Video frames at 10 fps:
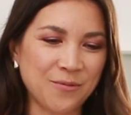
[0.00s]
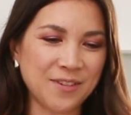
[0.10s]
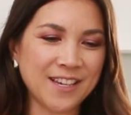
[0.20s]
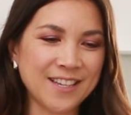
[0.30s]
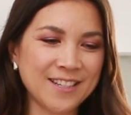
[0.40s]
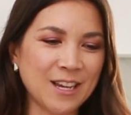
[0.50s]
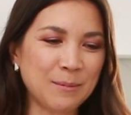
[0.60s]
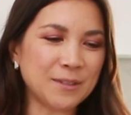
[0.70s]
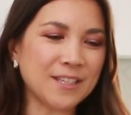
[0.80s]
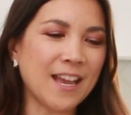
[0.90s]
vegan
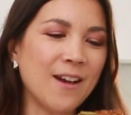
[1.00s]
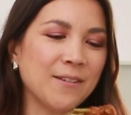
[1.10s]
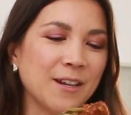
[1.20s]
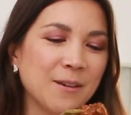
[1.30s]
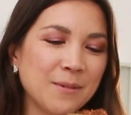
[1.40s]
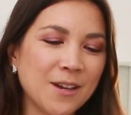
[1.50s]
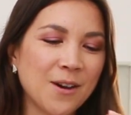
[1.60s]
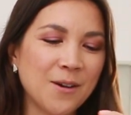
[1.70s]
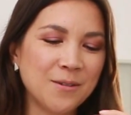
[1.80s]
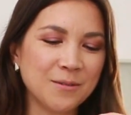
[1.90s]
double down. Here we
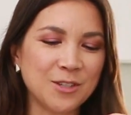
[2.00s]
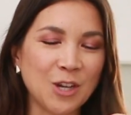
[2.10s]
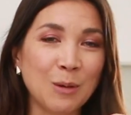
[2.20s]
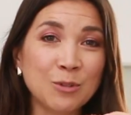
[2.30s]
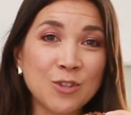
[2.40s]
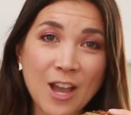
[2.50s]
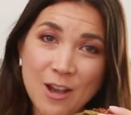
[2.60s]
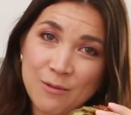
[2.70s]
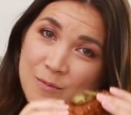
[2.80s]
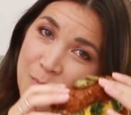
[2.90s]
go. Double
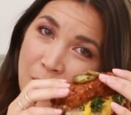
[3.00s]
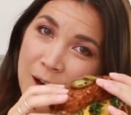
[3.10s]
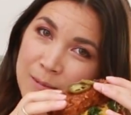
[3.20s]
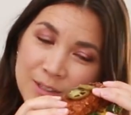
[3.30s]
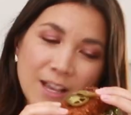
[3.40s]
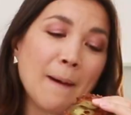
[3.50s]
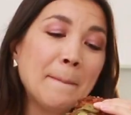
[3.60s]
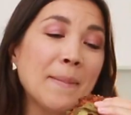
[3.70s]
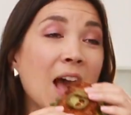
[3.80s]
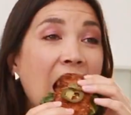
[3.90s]
down, bottoms up.